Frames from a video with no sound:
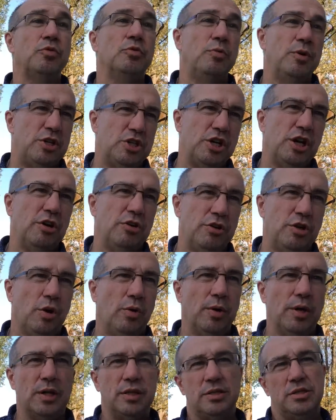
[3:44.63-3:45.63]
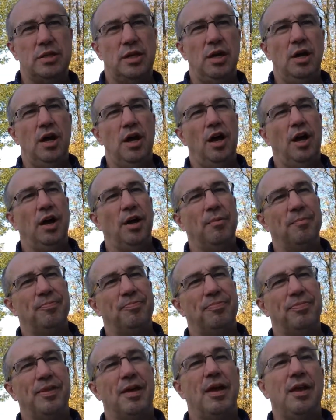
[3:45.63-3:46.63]
we share donuts,
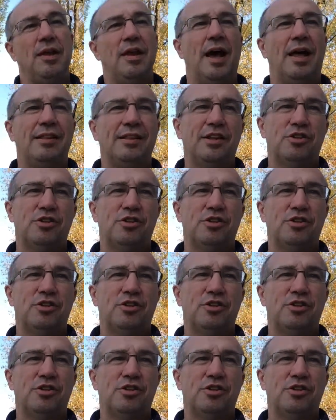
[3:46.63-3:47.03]
not